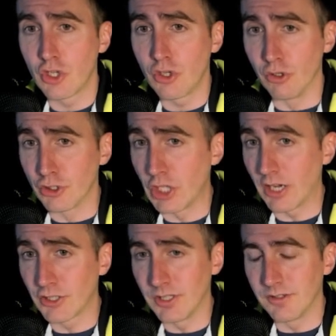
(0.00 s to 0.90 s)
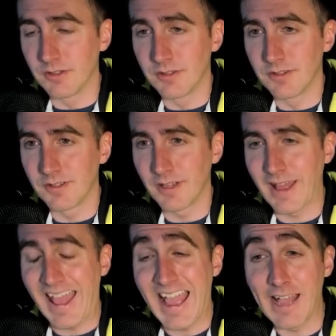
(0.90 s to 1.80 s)
your suction.
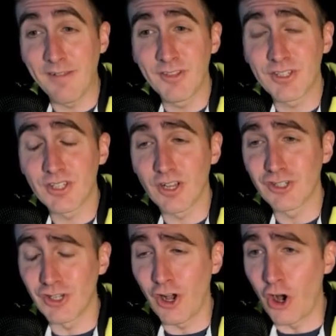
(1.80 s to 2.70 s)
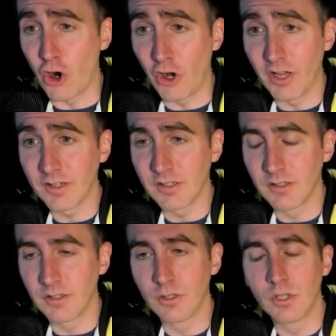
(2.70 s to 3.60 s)
Have the suction on,
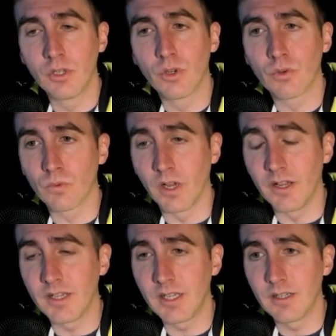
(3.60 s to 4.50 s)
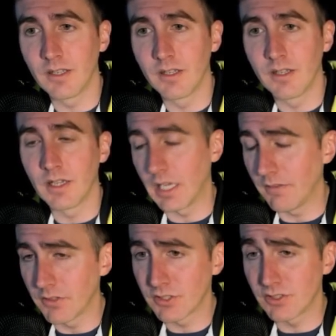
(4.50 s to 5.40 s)
running.
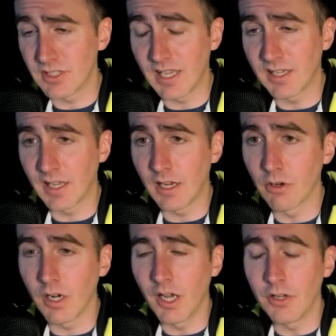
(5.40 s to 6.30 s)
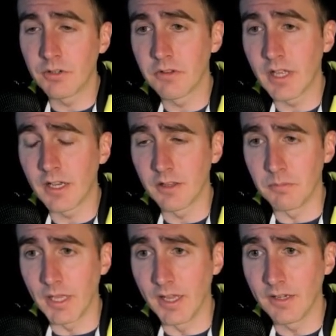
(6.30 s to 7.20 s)
Have the yank hour under the head of the
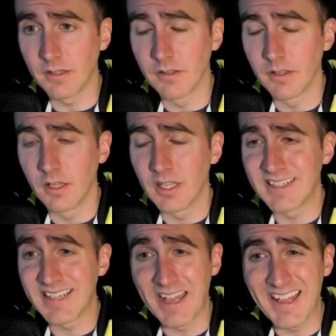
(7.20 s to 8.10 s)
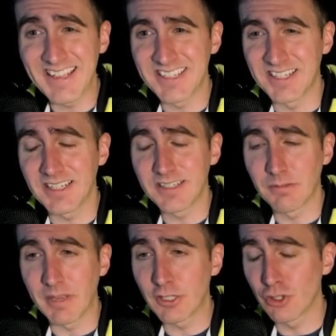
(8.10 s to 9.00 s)
bed. Test it.
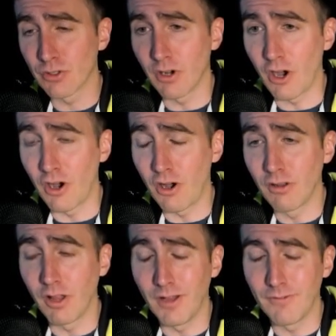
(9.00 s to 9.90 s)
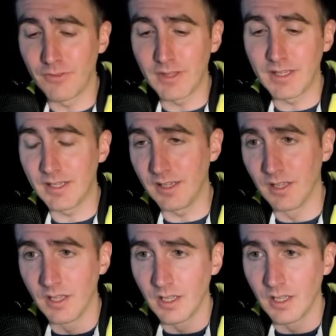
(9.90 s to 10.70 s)
Make sure all of the